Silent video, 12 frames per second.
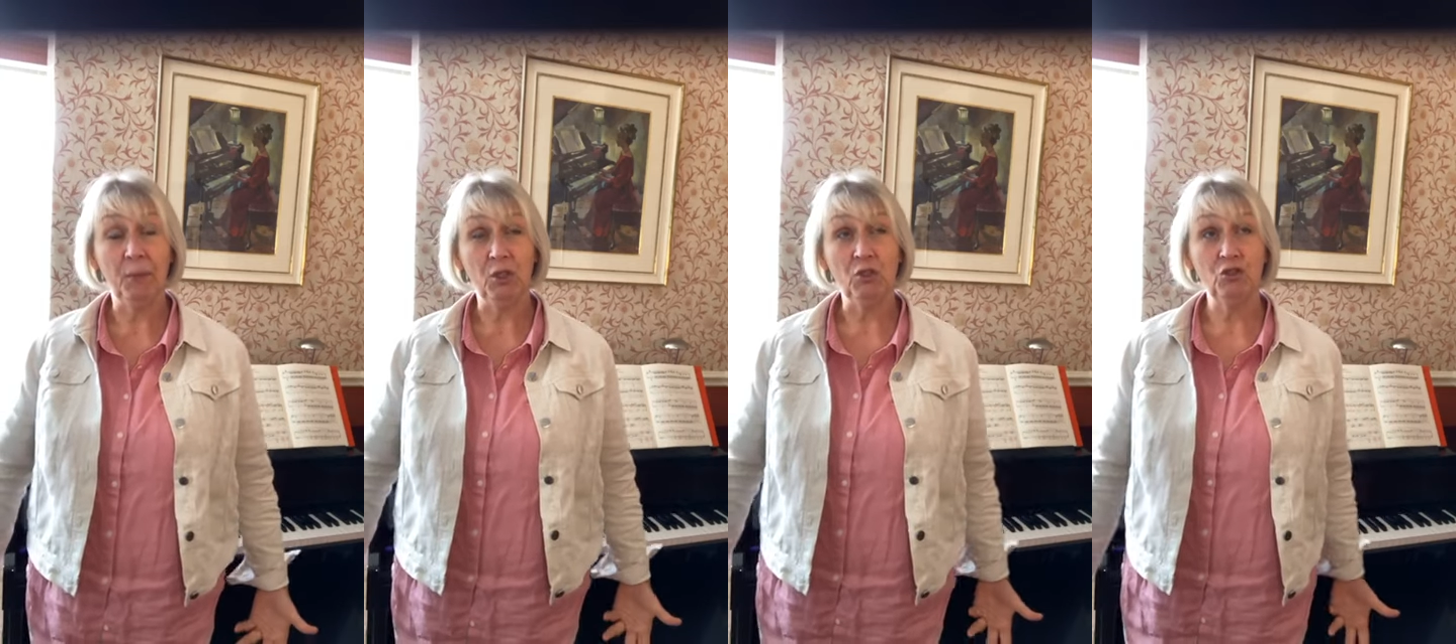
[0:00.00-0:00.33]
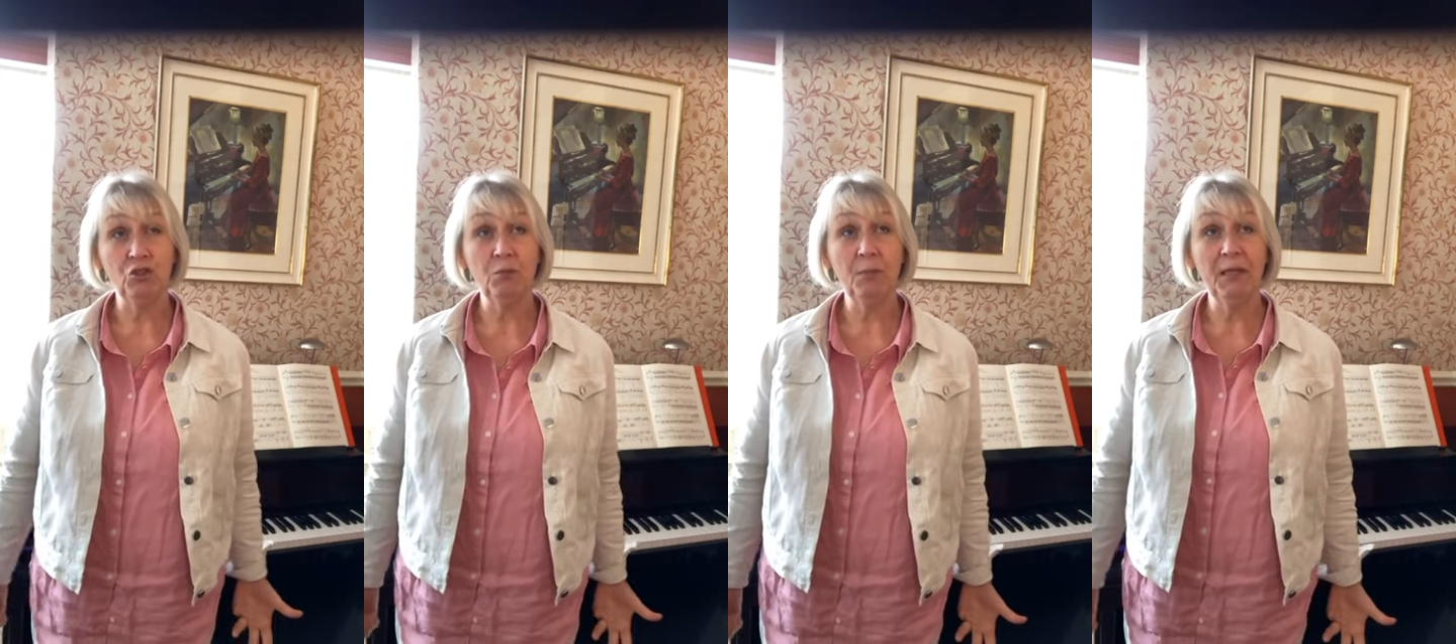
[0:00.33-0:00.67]
but you
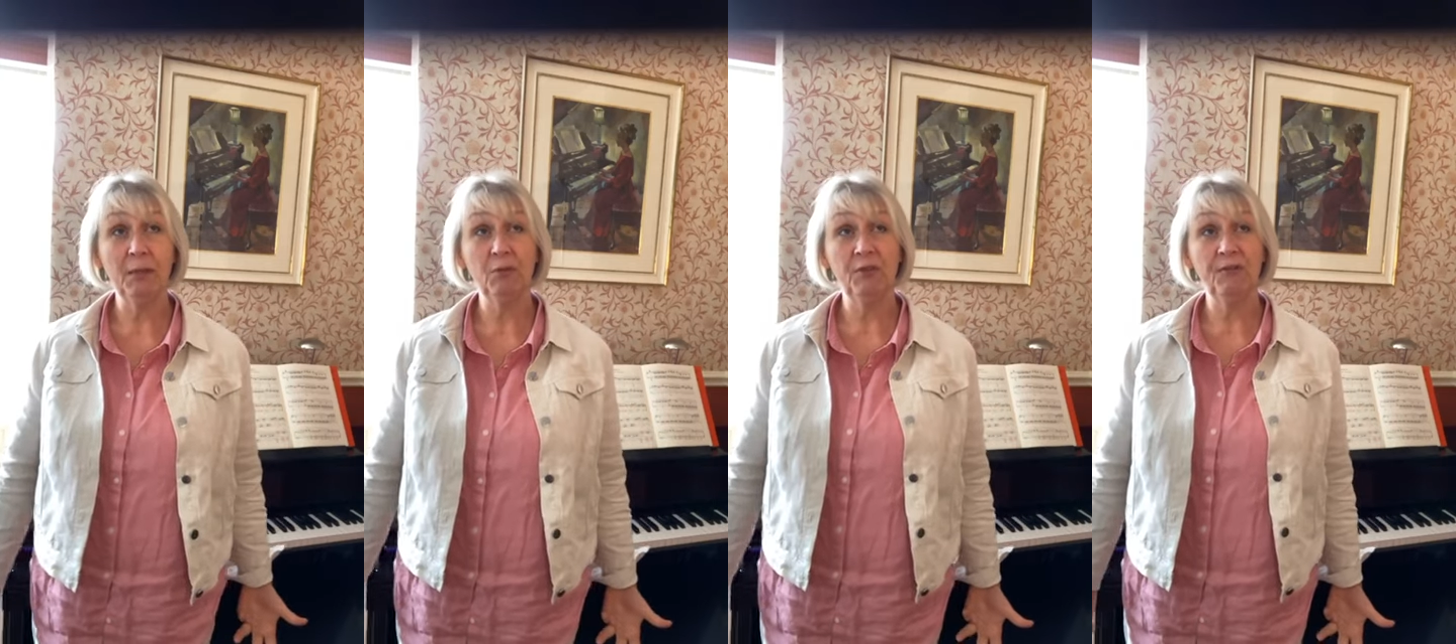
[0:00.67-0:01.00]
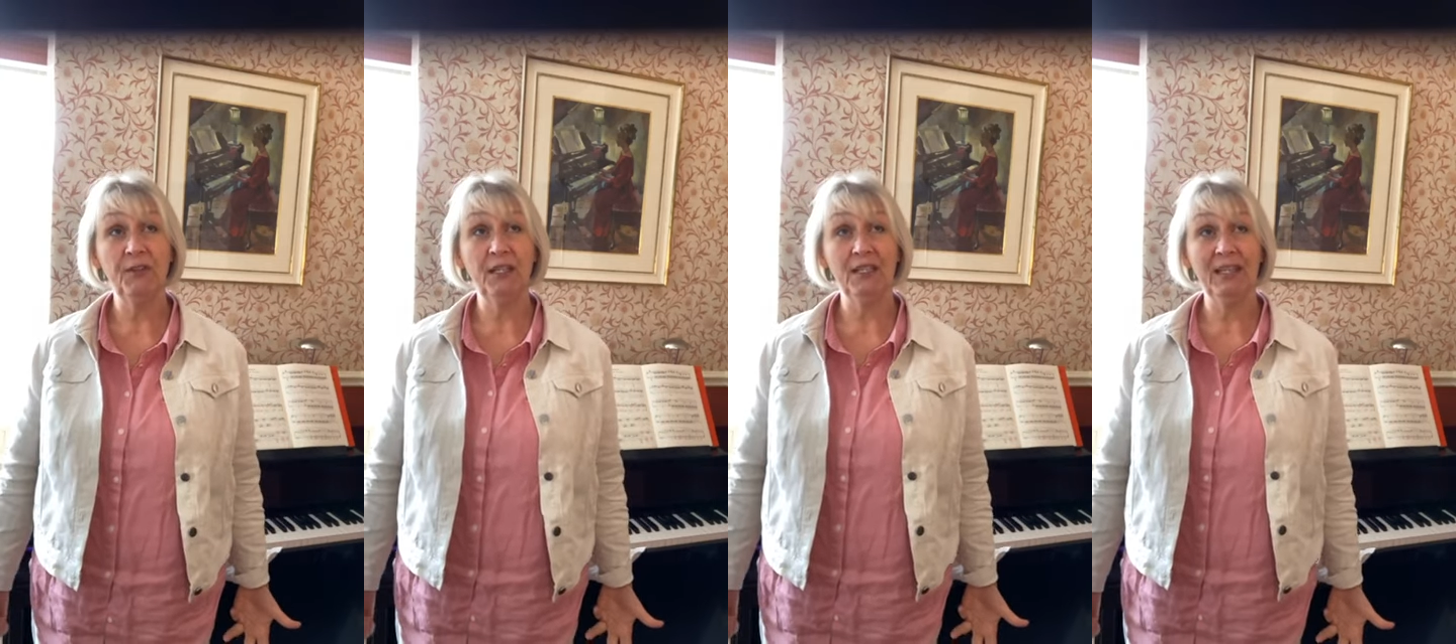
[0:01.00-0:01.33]
should be able to
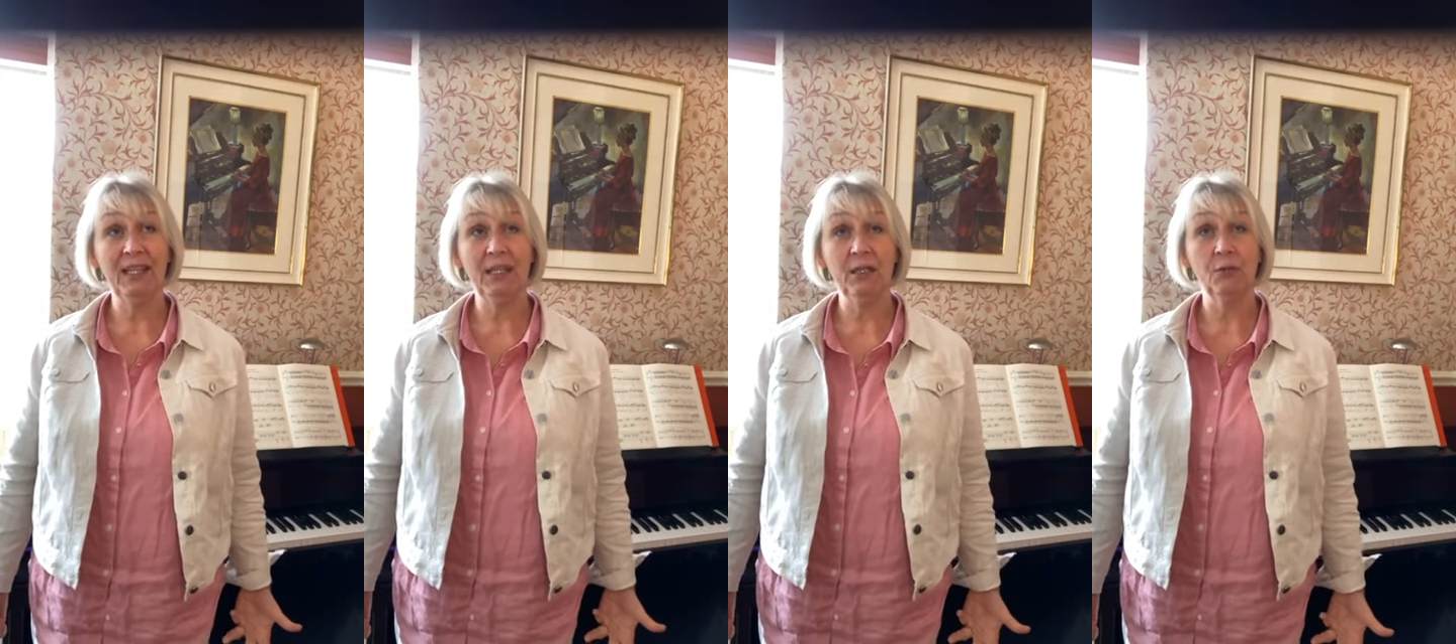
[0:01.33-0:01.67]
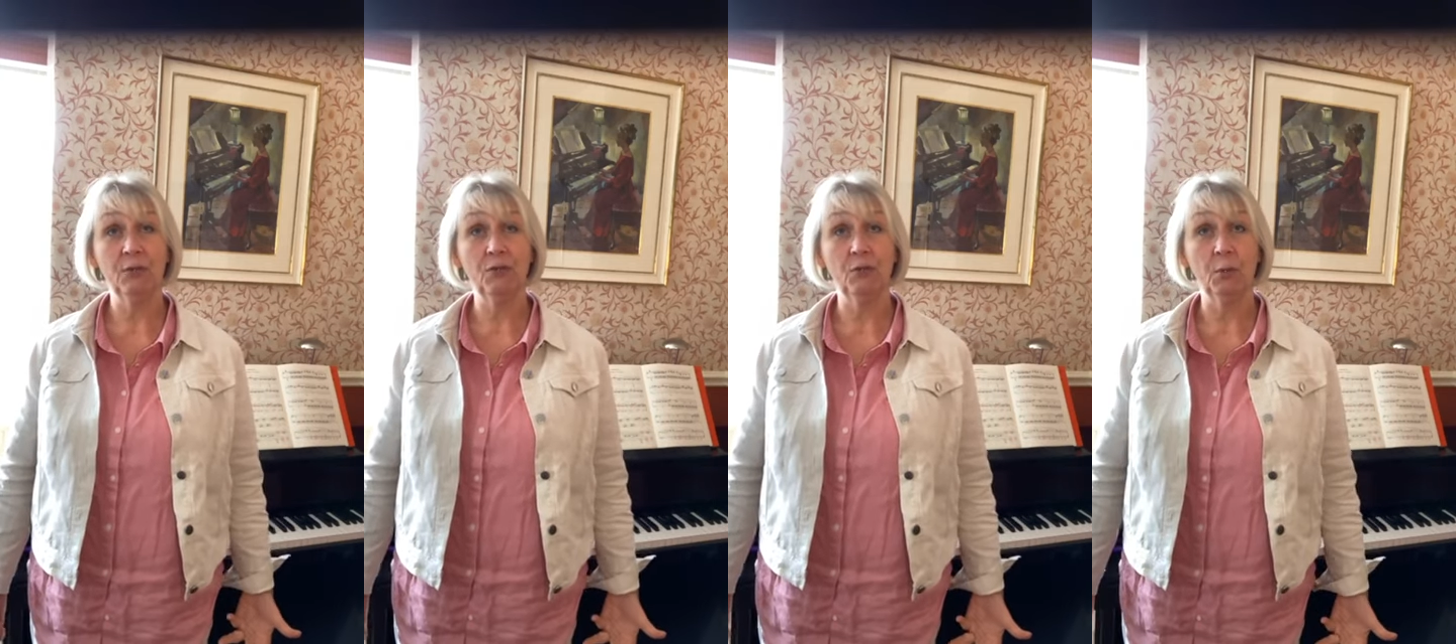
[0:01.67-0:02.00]
feel your
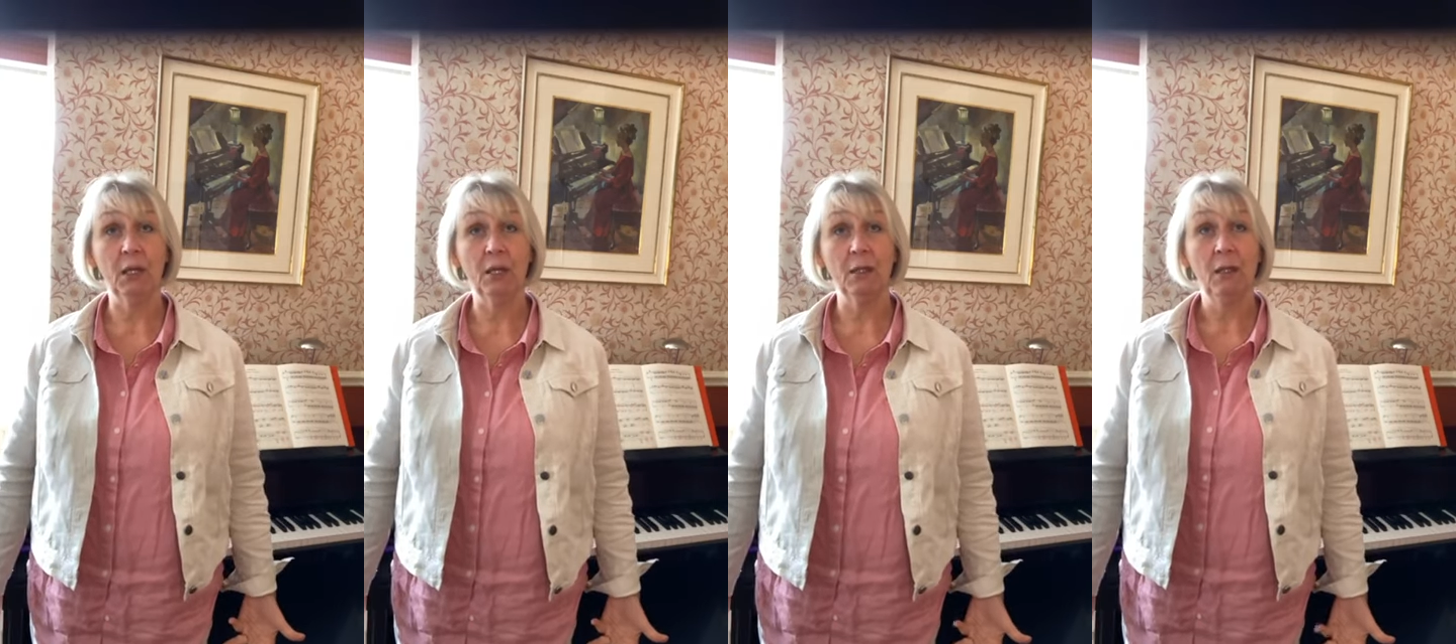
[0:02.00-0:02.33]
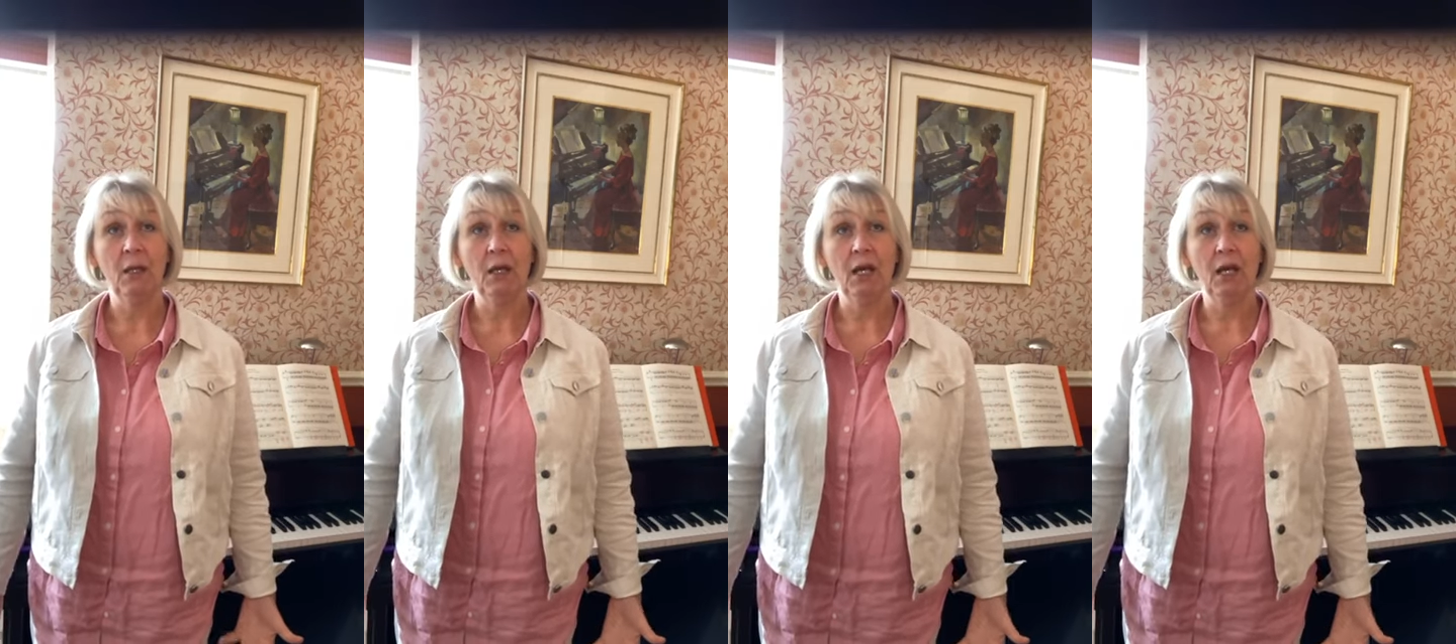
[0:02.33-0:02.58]
heels as well.